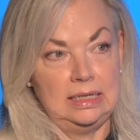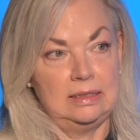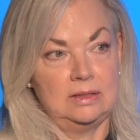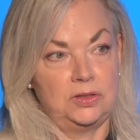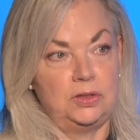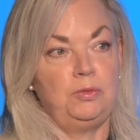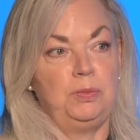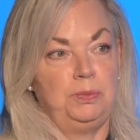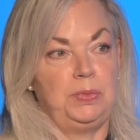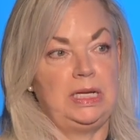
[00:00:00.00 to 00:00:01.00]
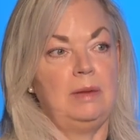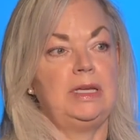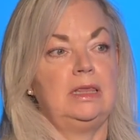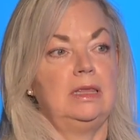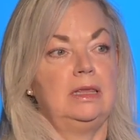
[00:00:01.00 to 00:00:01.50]
essence, you're
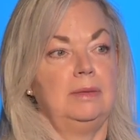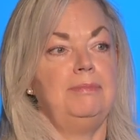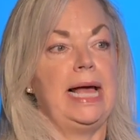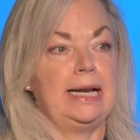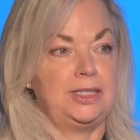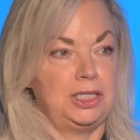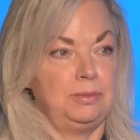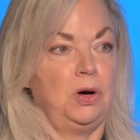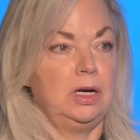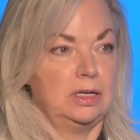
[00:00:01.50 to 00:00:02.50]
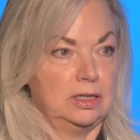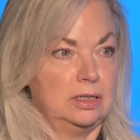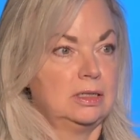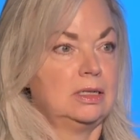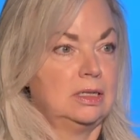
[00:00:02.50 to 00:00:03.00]
becoming the managing
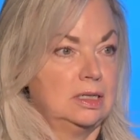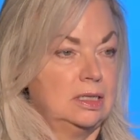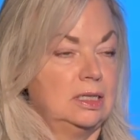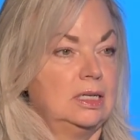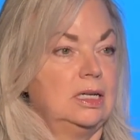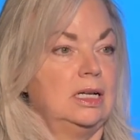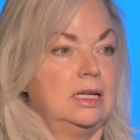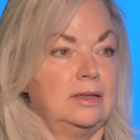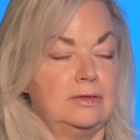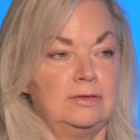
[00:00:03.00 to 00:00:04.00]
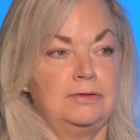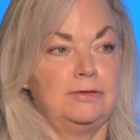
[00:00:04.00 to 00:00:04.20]
partner of